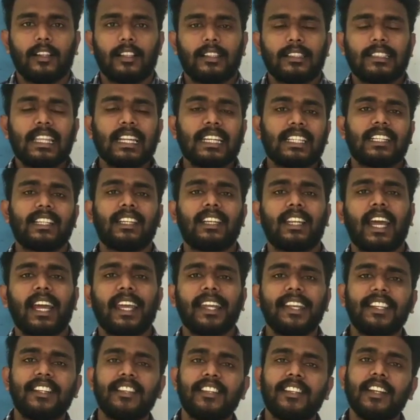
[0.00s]
The
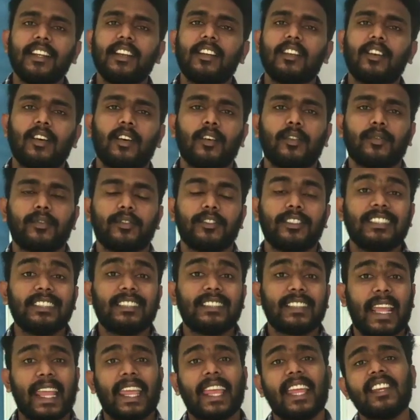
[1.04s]
title of the
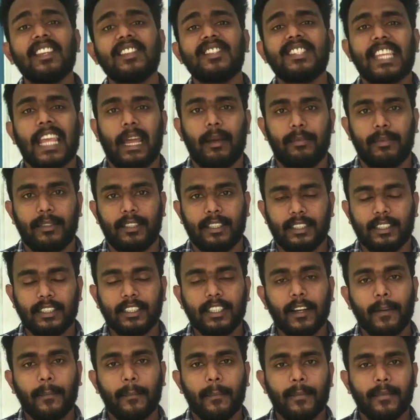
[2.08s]
second
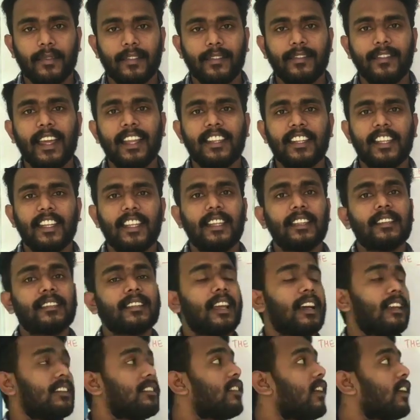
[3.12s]
chapter, that
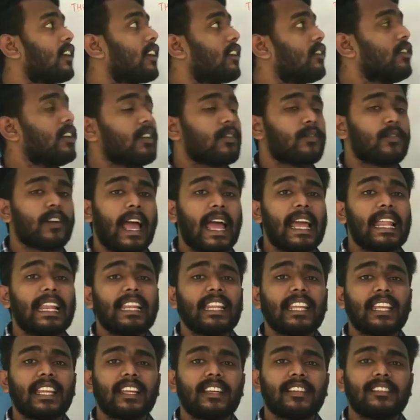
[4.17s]
is the River
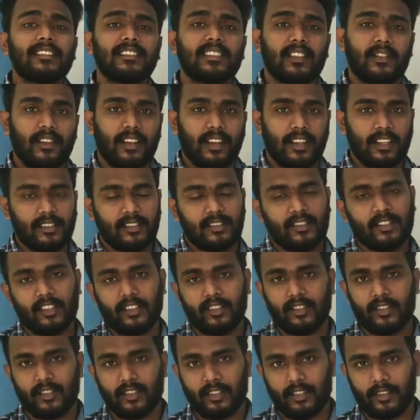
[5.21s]
Valley
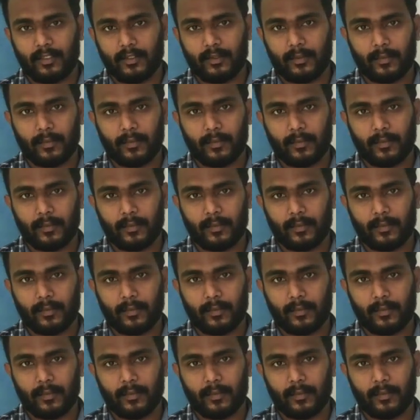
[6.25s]
Civilization.